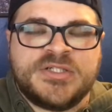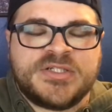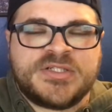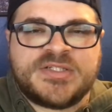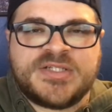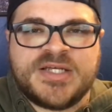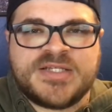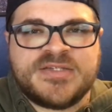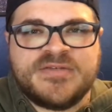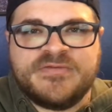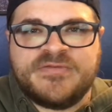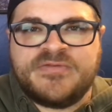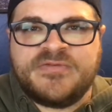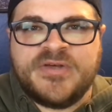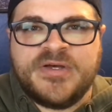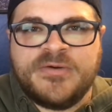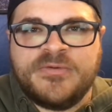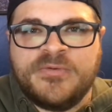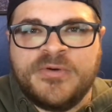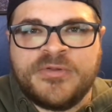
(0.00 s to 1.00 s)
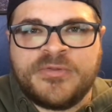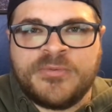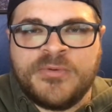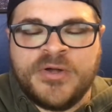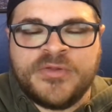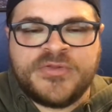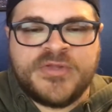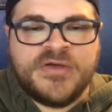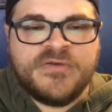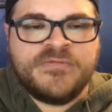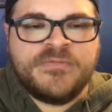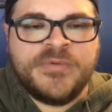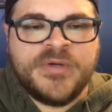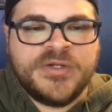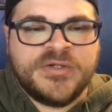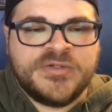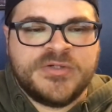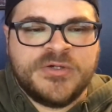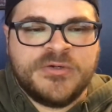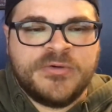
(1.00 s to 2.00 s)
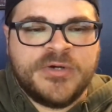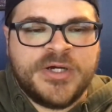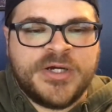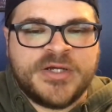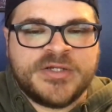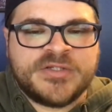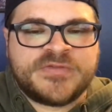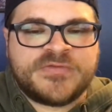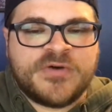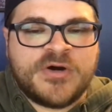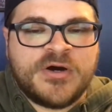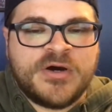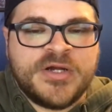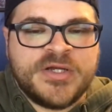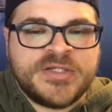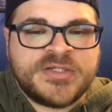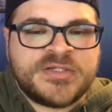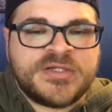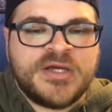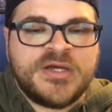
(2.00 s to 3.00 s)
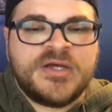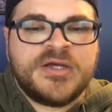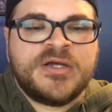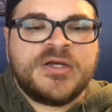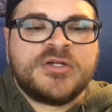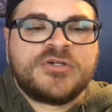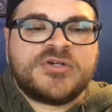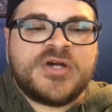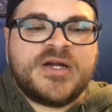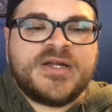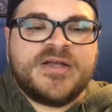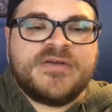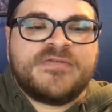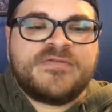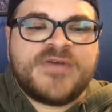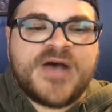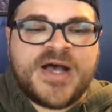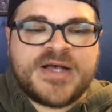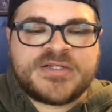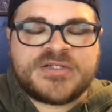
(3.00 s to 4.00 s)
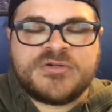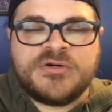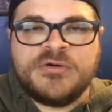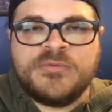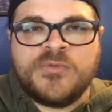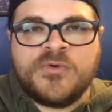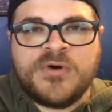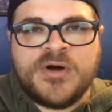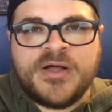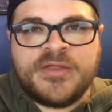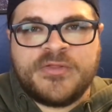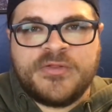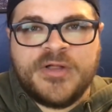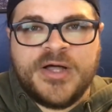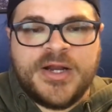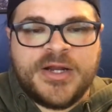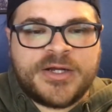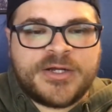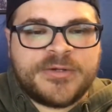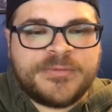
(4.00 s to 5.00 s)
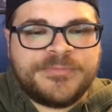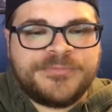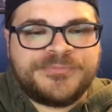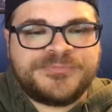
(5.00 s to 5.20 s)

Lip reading: just doesn't fit with what they've been doing as far as trying to get faster and more athletic.